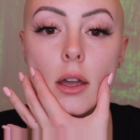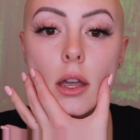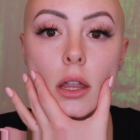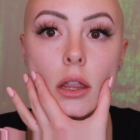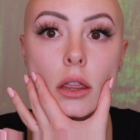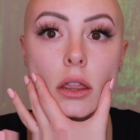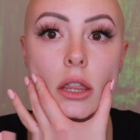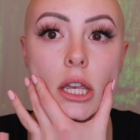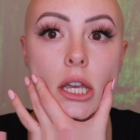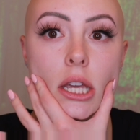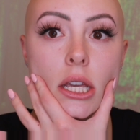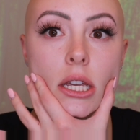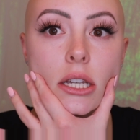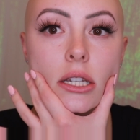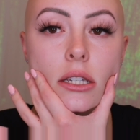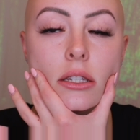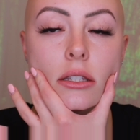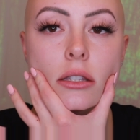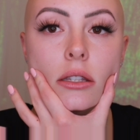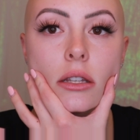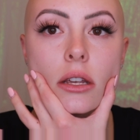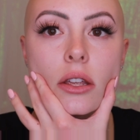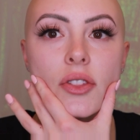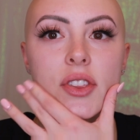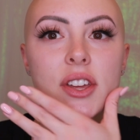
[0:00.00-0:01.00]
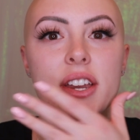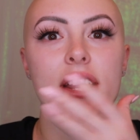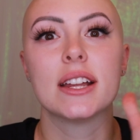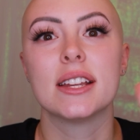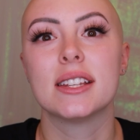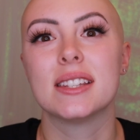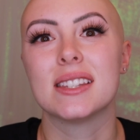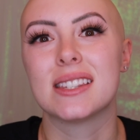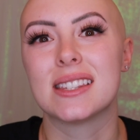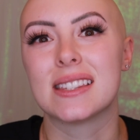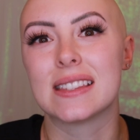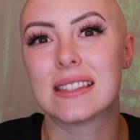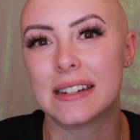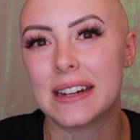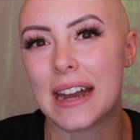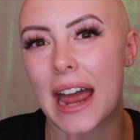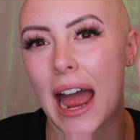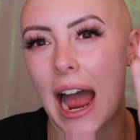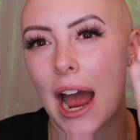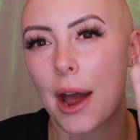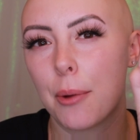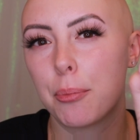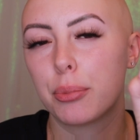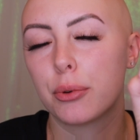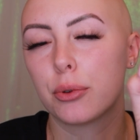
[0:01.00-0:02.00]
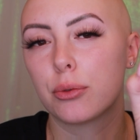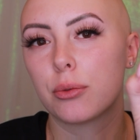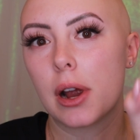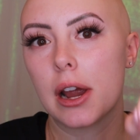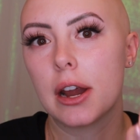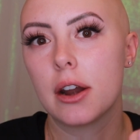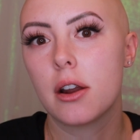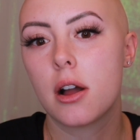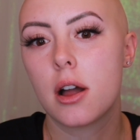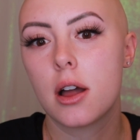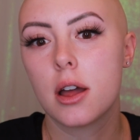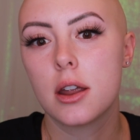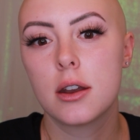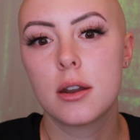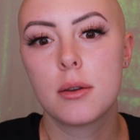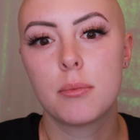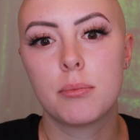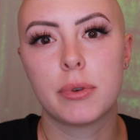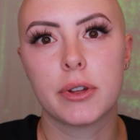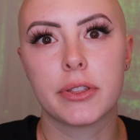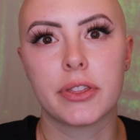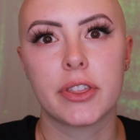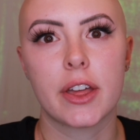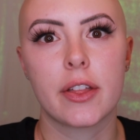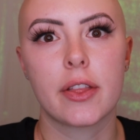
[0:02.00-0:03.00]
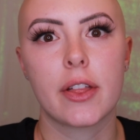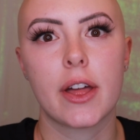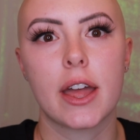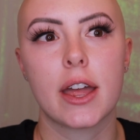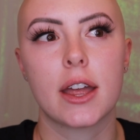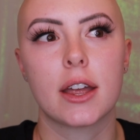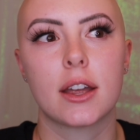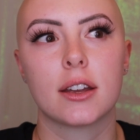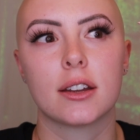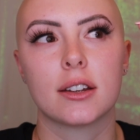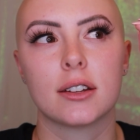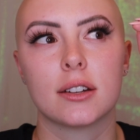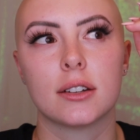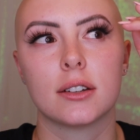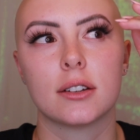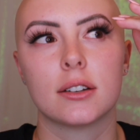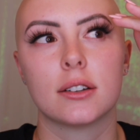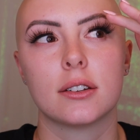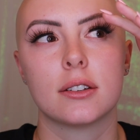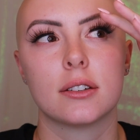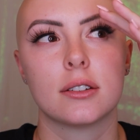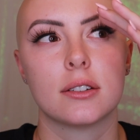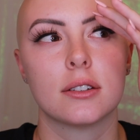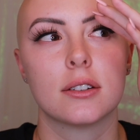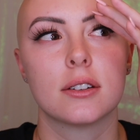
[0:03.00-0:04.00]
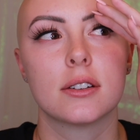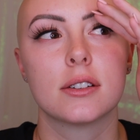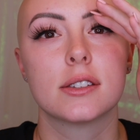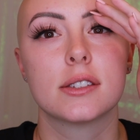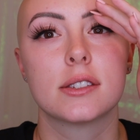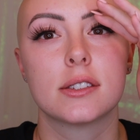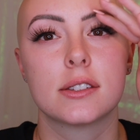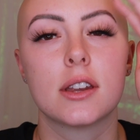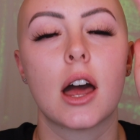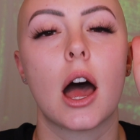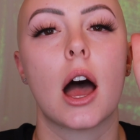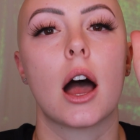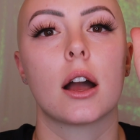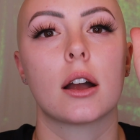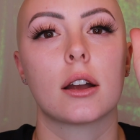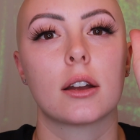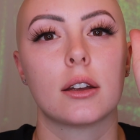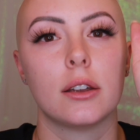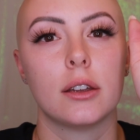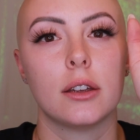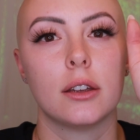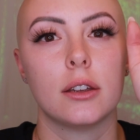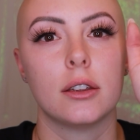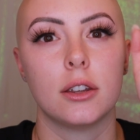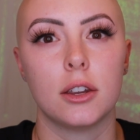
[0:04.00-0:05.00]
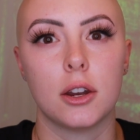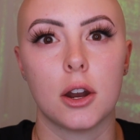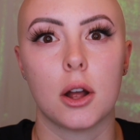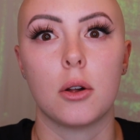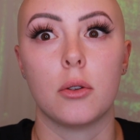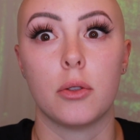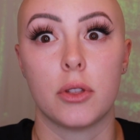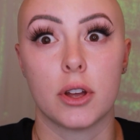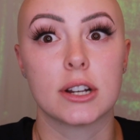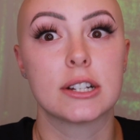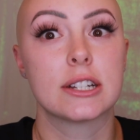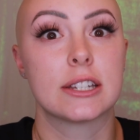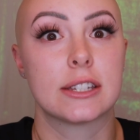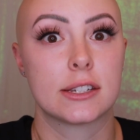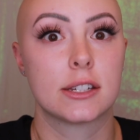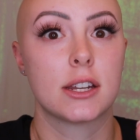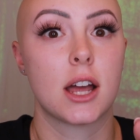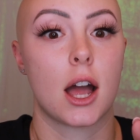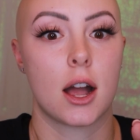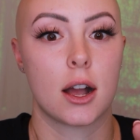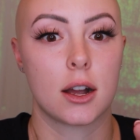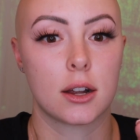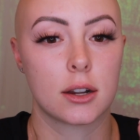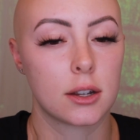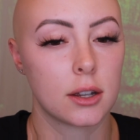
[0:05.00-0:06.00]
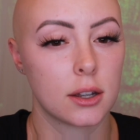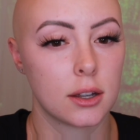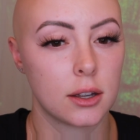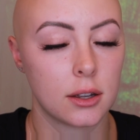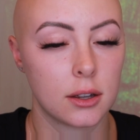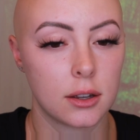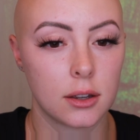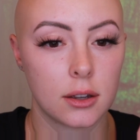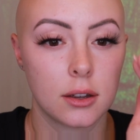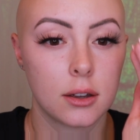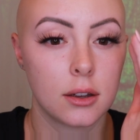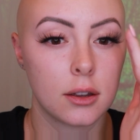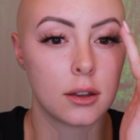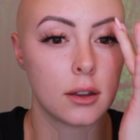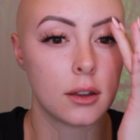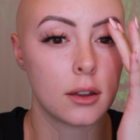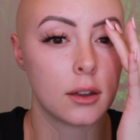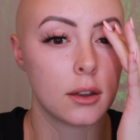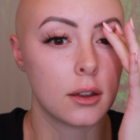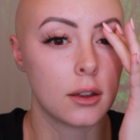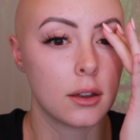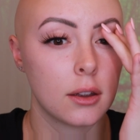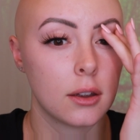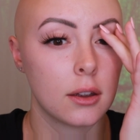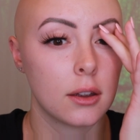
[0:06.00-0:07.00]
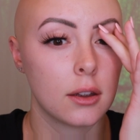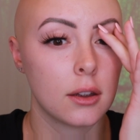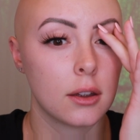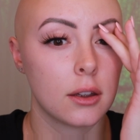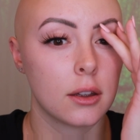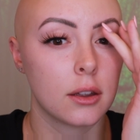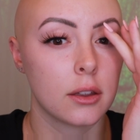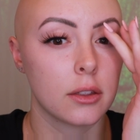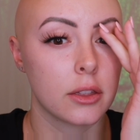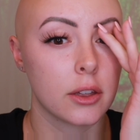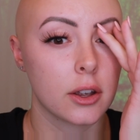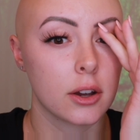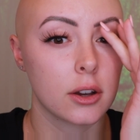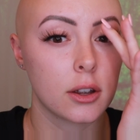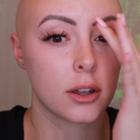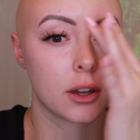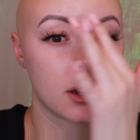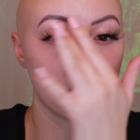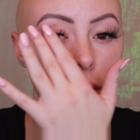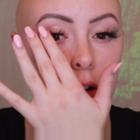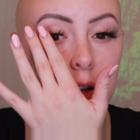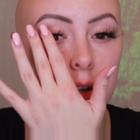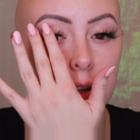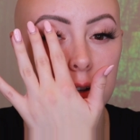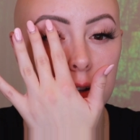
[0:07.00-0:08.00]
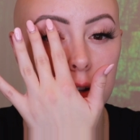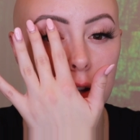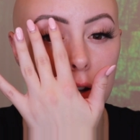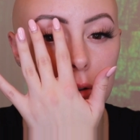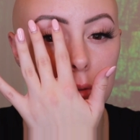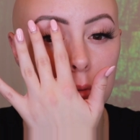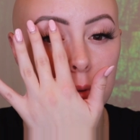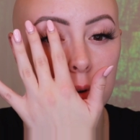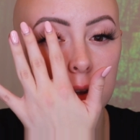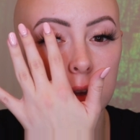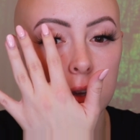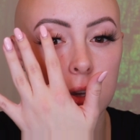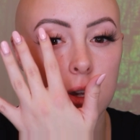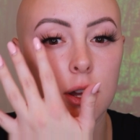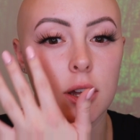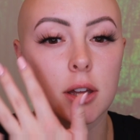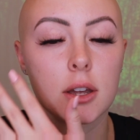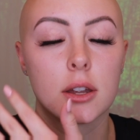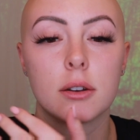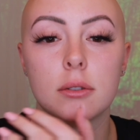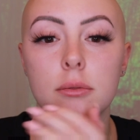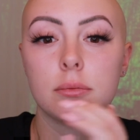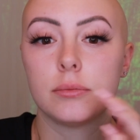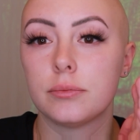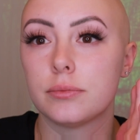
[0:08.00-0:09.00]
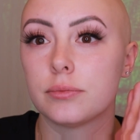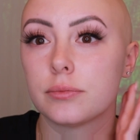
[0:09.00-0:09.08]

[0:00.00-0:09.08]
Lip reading: these, they didn't snap right on, but they like stuck. You know, they're stuck. They're good. They're really good.